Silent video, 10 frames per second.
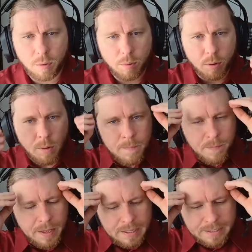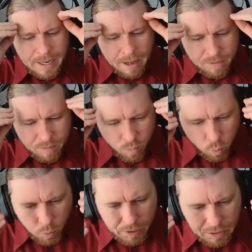through. They need to have a
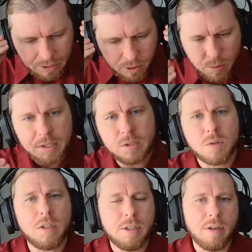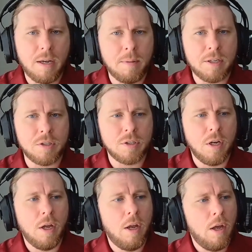really crystal clear image
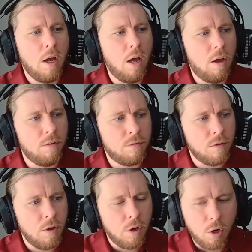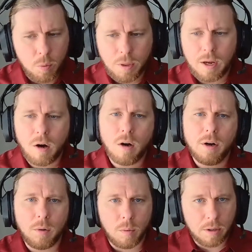of who they are
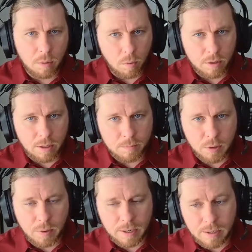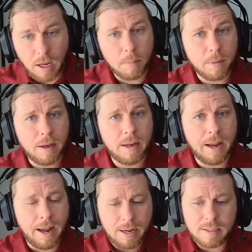and where they want them to end up. And
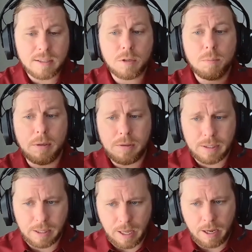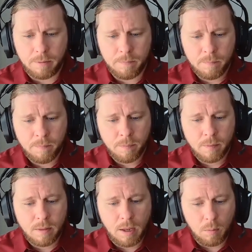as they're building that,
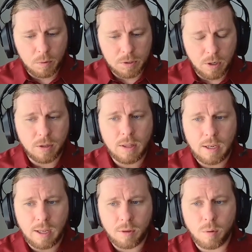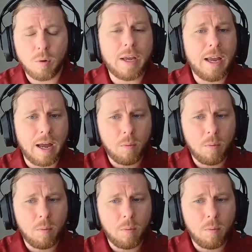they will start thinking through, okay,